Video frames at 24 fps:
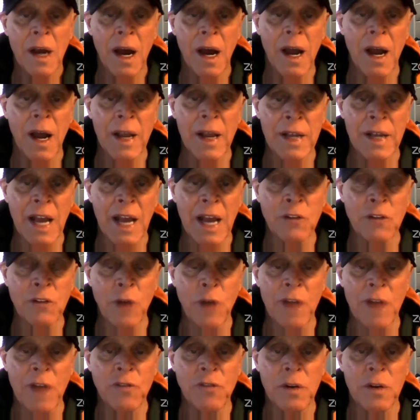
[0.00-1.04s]
and got
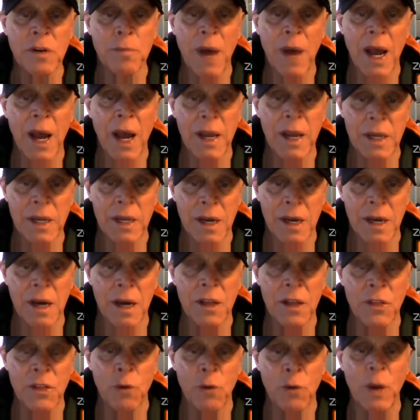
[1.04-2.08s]
drafted by
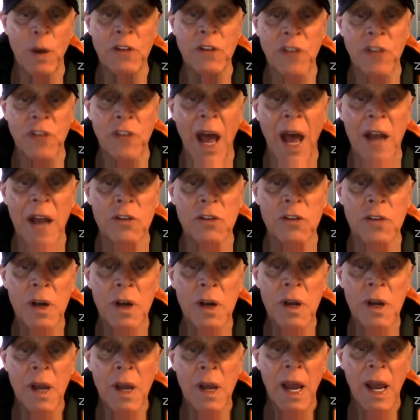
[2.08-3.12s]
the Red Sox.
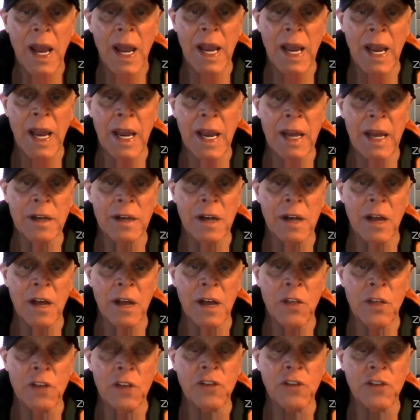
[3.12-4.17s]
And
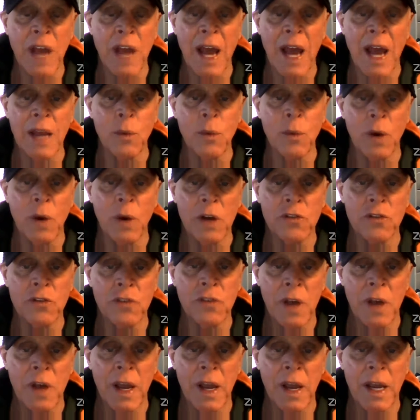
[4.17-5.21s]
this guy
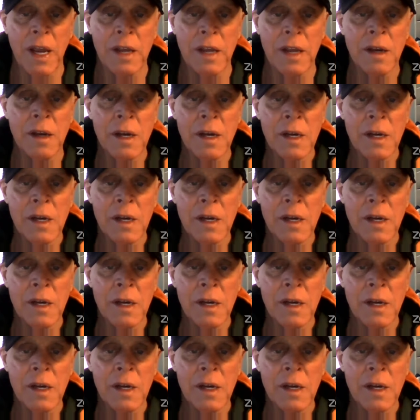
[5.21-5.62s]
was a